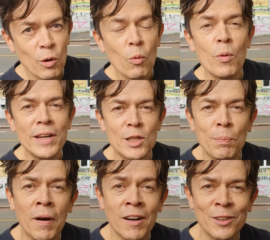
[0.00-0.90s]
which
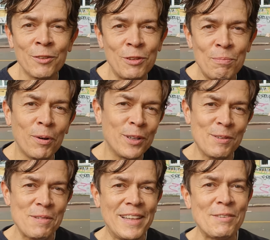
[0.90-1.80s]
part of the body
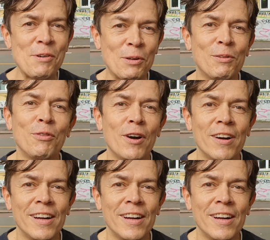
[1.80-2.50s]
will he vote for?